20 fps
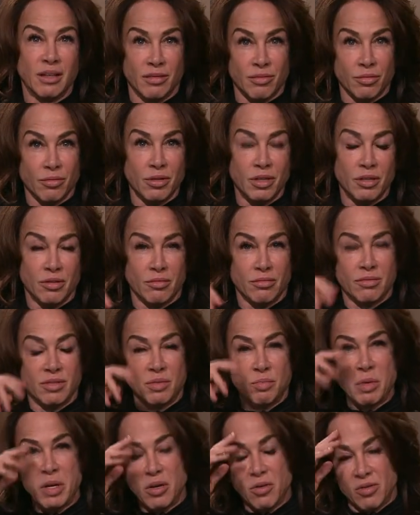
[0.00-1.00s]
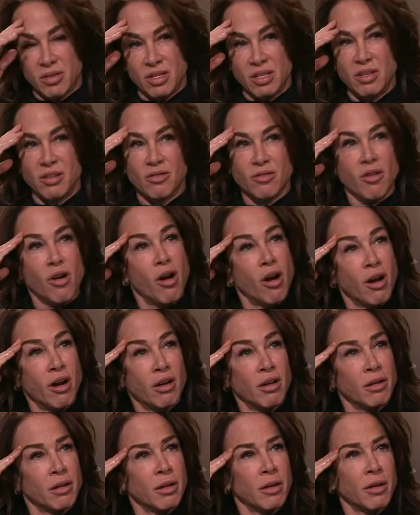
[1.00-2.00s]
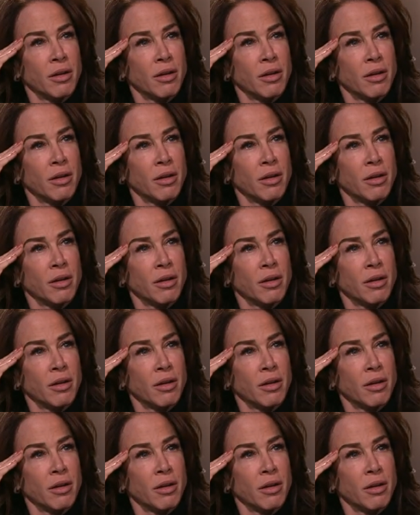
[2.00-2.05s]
through your speakers in your car.